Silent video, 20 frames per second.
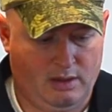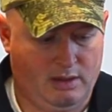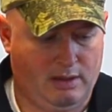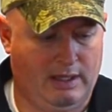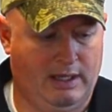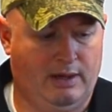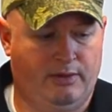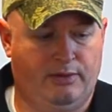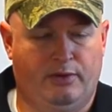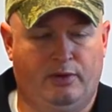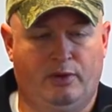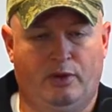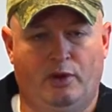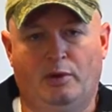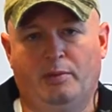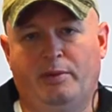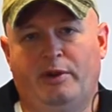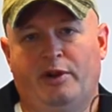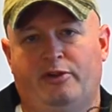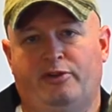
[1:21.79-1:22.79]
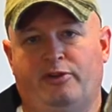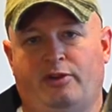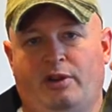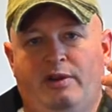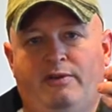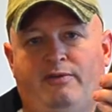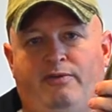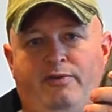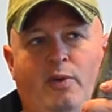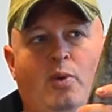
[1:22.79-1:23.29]
Now with a little bit of
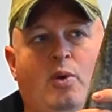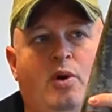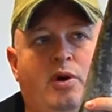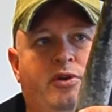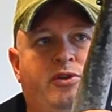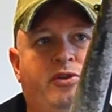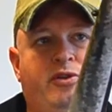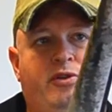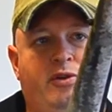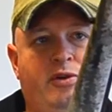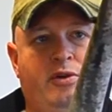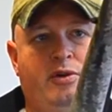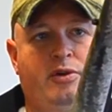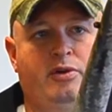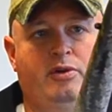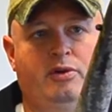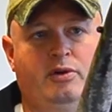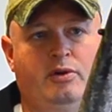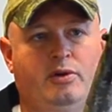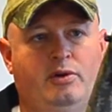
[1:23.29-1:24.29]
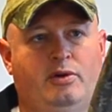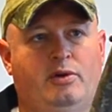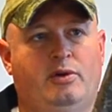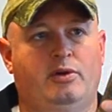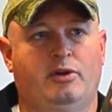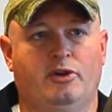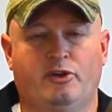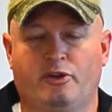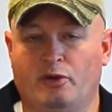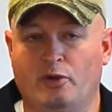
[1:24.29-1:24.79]
slight force,
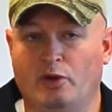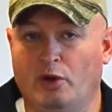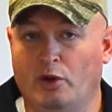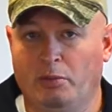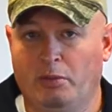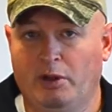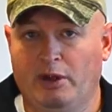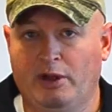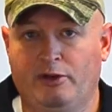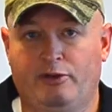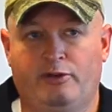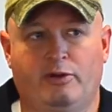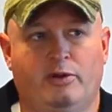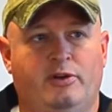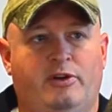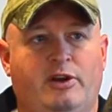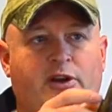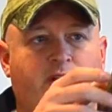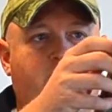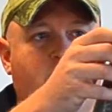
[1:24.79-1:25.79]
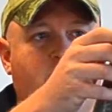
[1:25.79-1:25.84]
just a little bit, shouldn't take